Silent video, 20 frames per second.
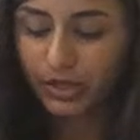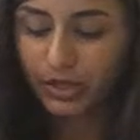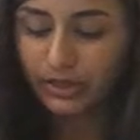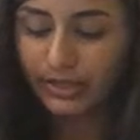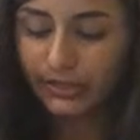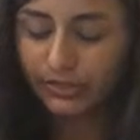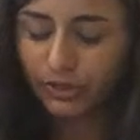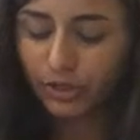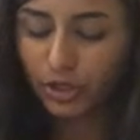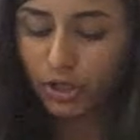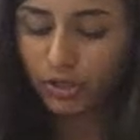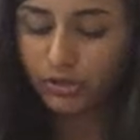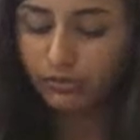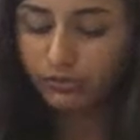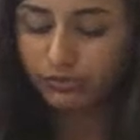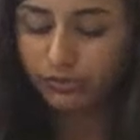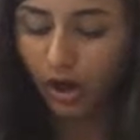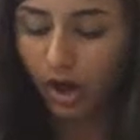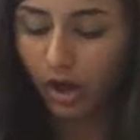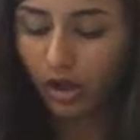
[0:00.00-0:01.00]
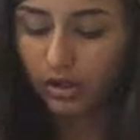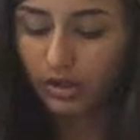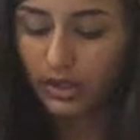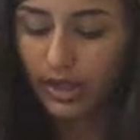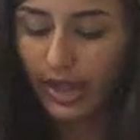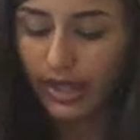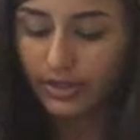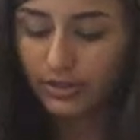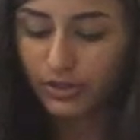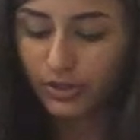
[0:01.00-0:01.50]
let the curtain fall,
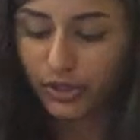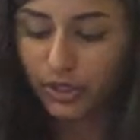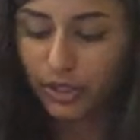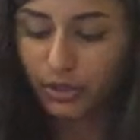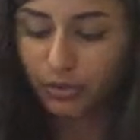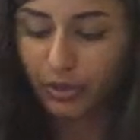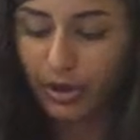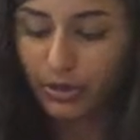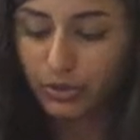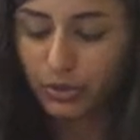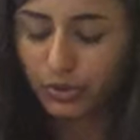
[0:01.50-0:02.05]
and turning around